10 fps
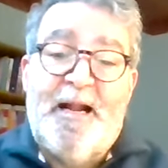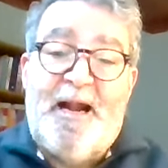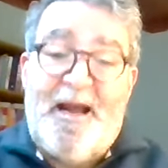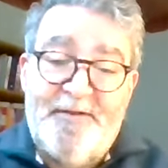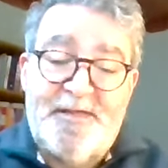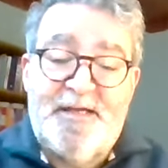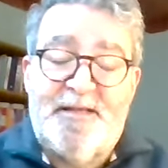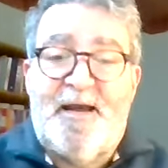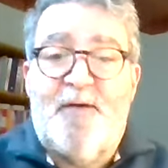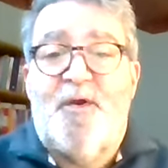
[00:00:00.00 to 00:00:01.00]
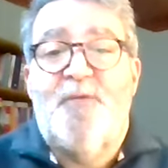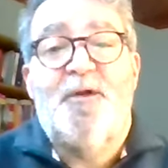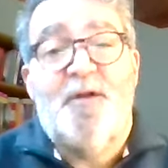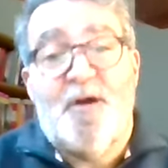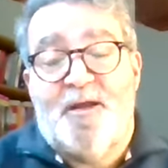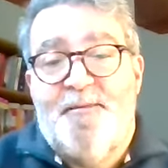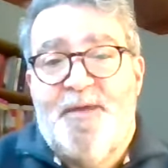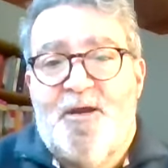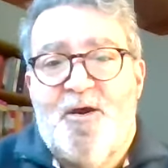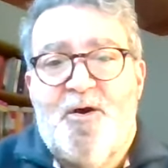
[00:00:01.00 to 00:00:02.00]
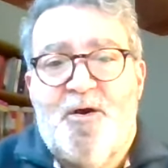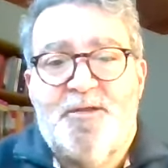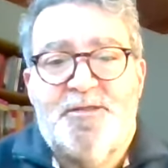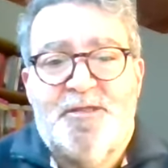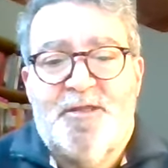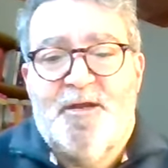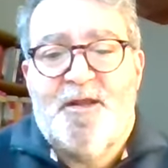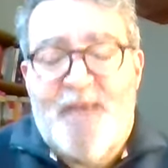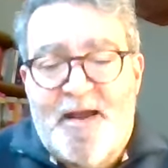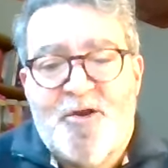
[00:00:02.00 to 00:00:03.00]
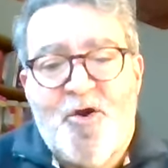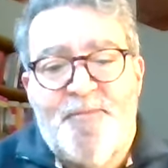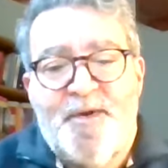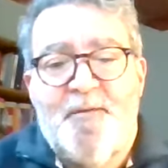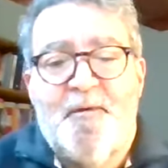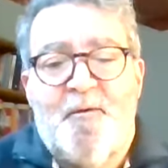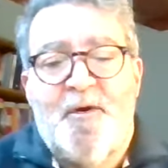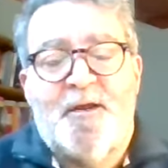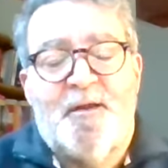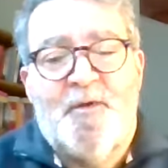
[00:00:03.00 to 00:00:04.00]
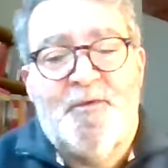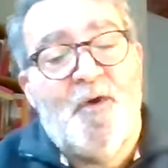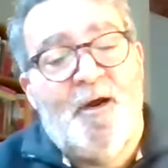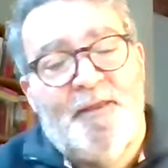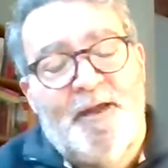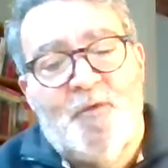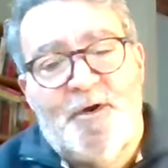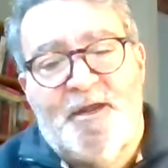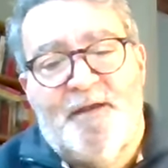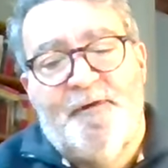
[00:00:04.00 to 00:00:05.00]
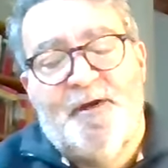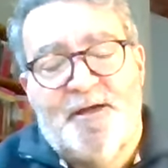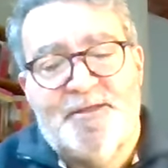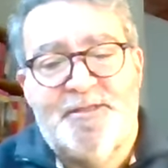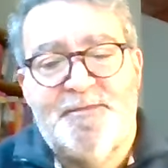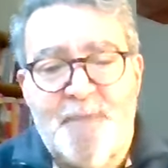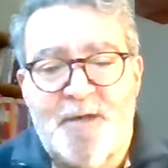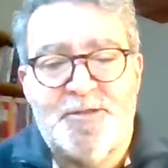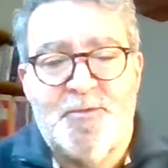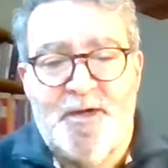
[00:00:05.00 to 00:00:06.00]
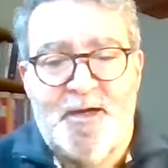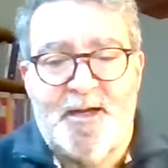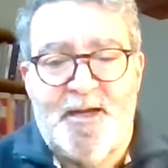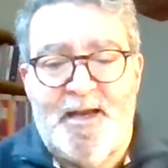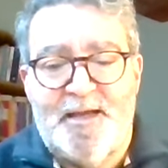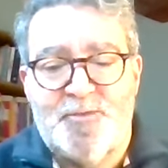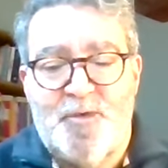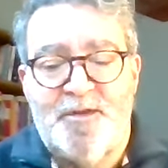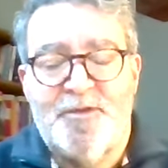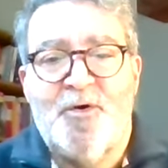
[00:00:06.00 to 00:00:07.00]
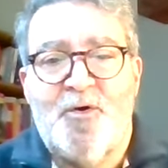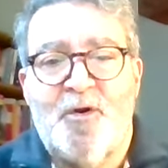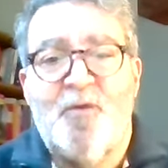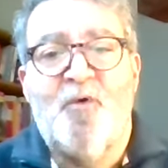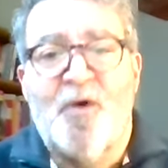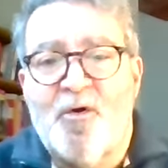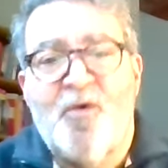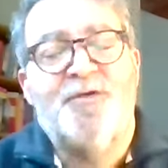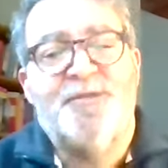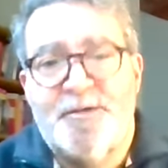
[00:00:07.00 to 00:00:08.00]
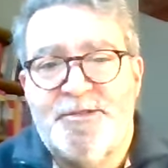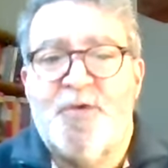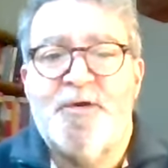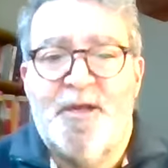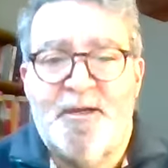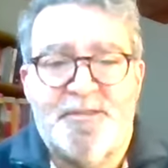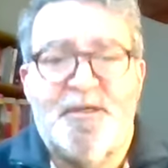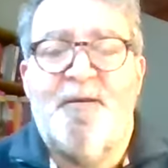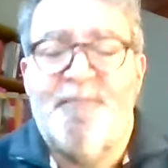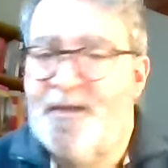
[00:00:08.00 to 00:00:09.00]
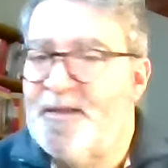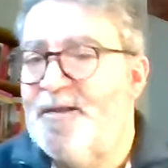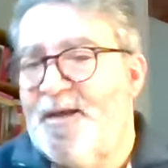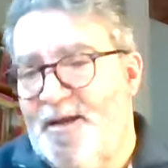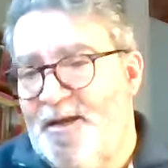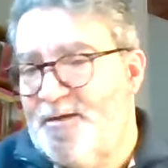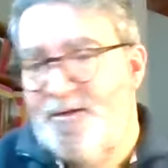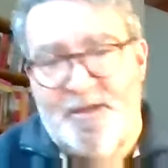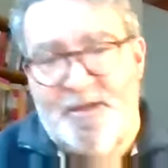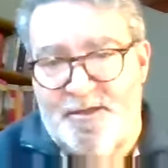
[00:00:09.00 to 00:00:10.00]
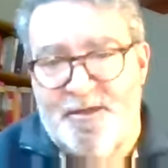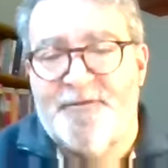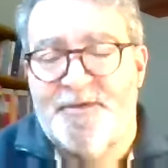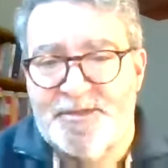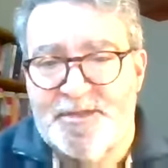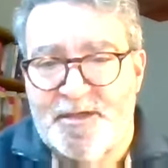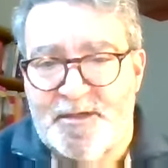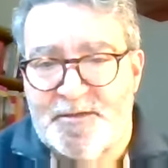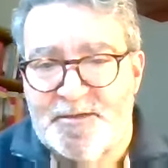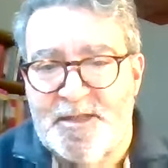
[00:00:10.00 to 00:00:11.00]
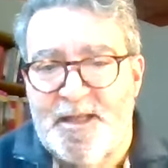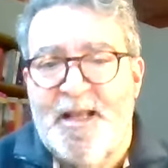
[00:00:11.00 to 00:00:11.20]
Having said that, we were lucky because that company we were working with, while they weren't giving us as much work as we thought, were also talking us up in different circles.